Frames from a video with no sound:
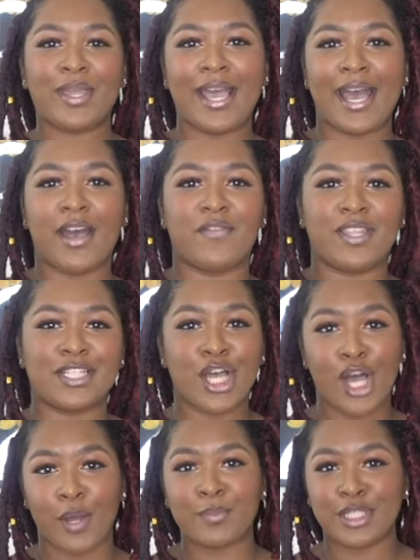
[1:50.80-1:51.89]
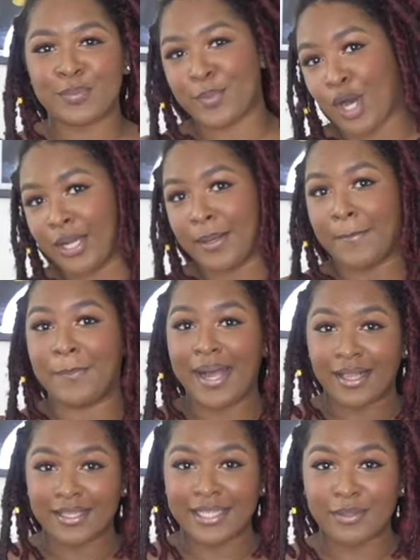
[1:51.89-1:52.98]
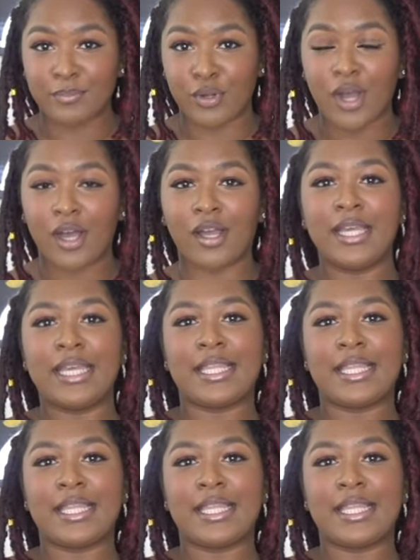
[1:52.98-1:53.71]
we have the top spot balcony bra.